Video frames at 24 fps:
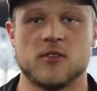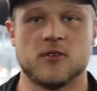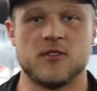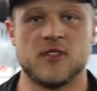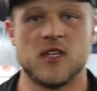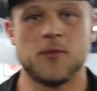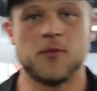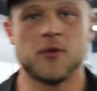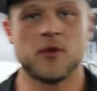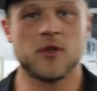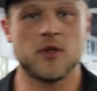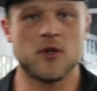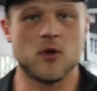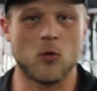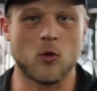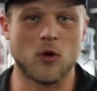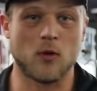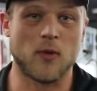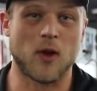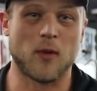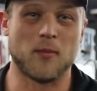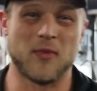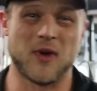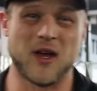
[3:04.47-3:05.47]
So typically to
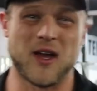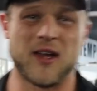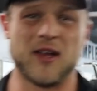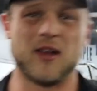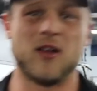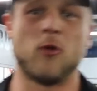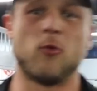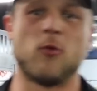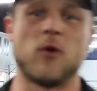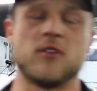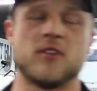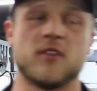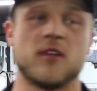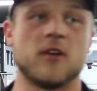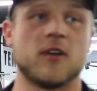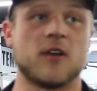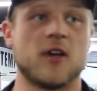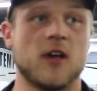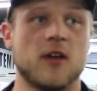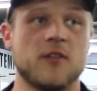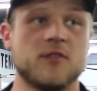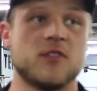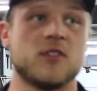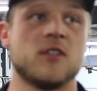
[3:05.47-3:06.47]
warm up my rotator
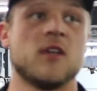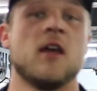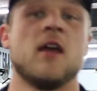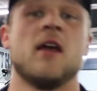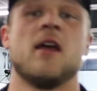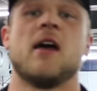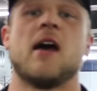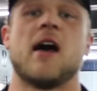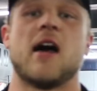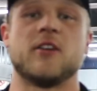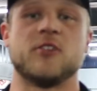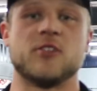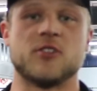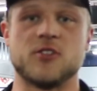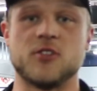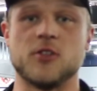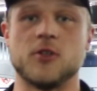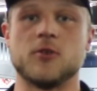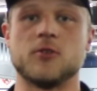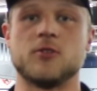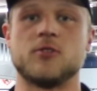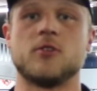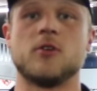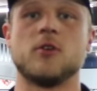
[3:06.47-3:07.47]
cuffs, I just
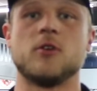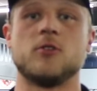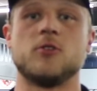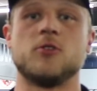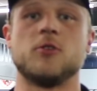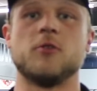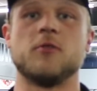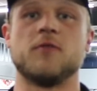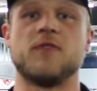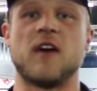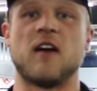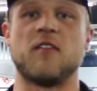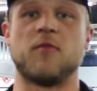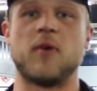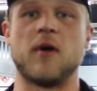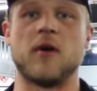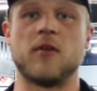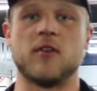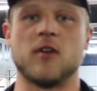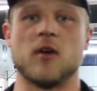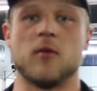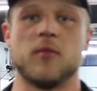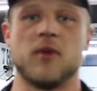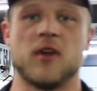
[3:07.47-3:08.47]
use 2
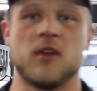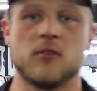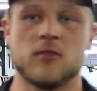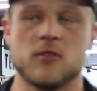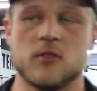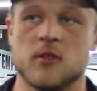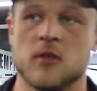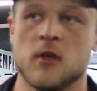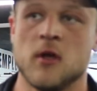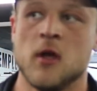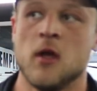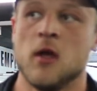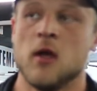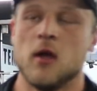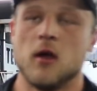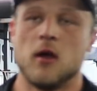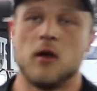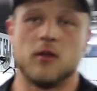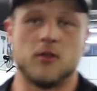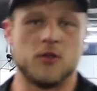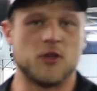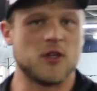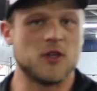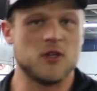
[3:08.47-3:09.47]
5-pound dumbbells.
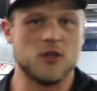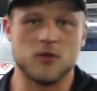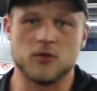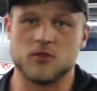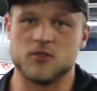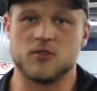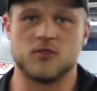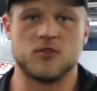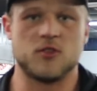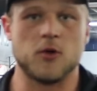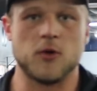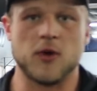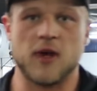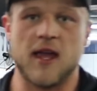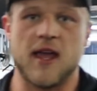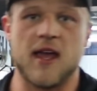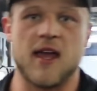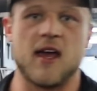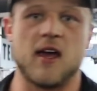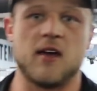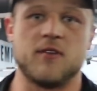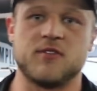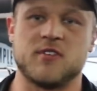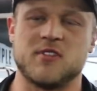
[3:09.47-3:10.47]
You can use
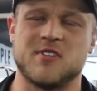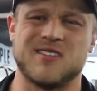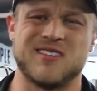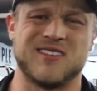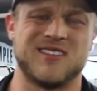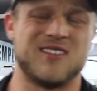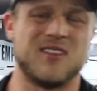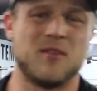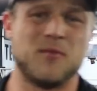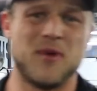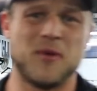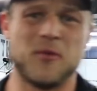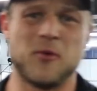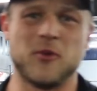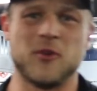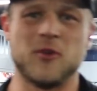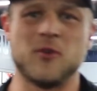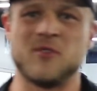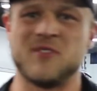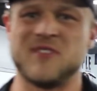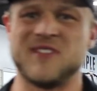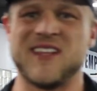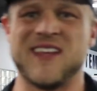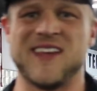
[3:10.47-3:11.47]
2.5s. Some people
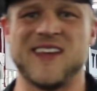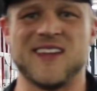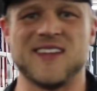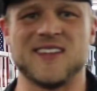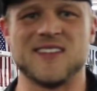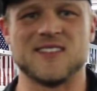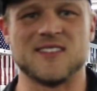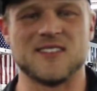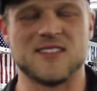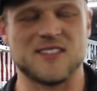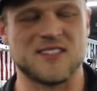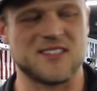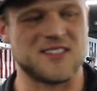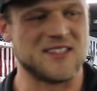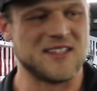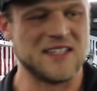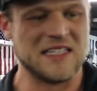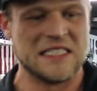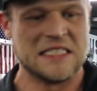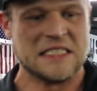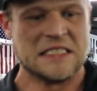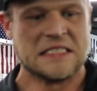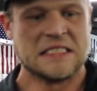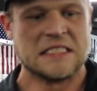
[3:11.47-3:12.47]
use 10s.
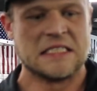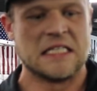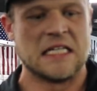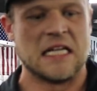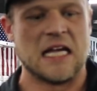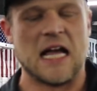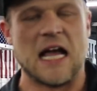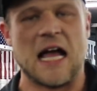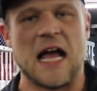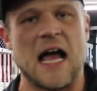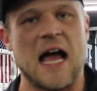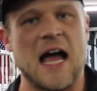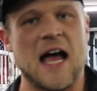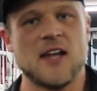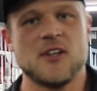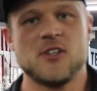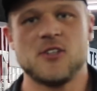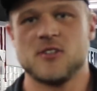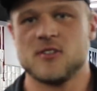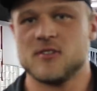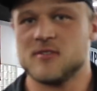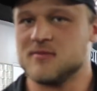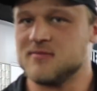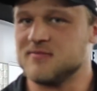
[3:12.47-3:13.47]

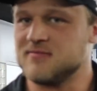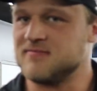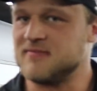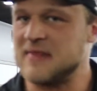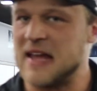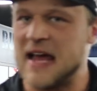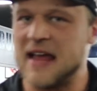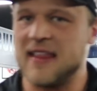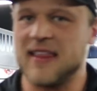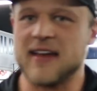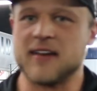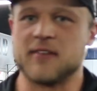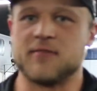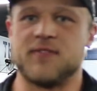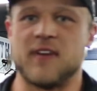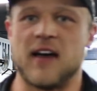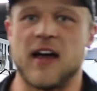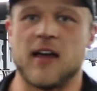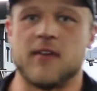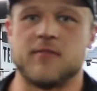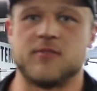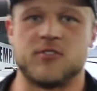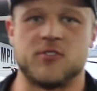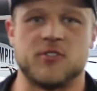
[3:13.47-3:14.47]
I like
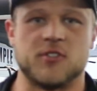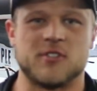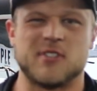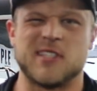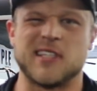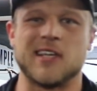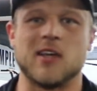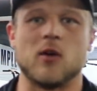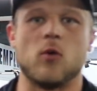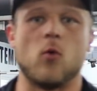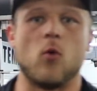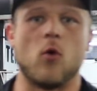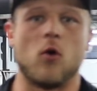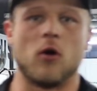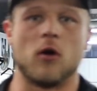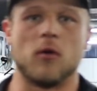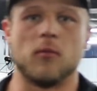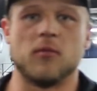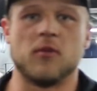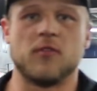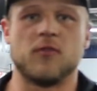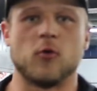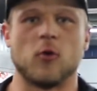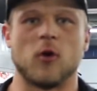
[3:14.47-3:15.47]
5s just to get
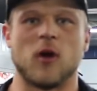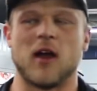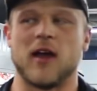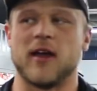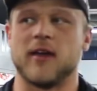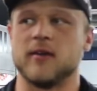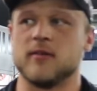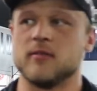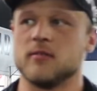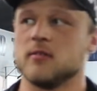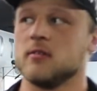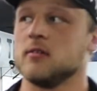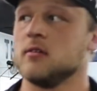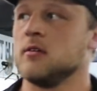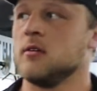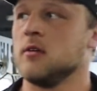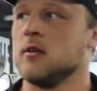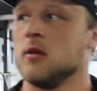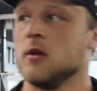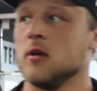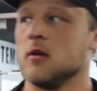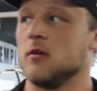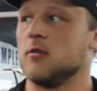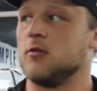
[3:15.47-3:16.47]
warm before
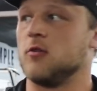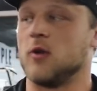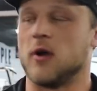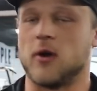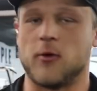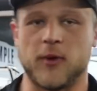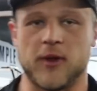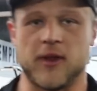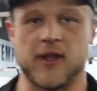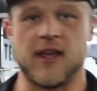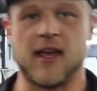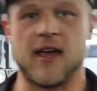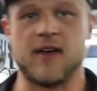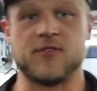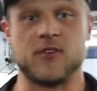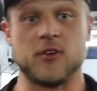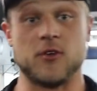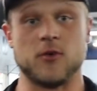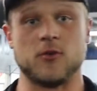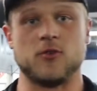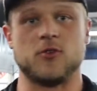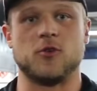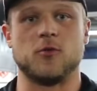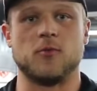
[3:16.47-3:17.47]
I really have to
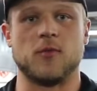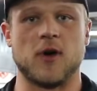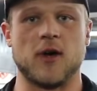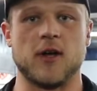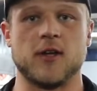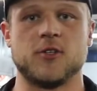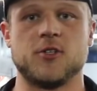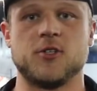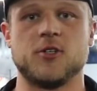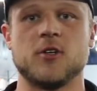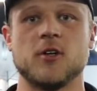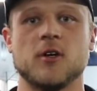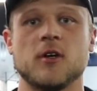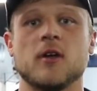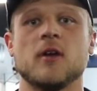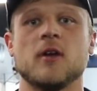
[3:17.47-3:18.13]
do too much.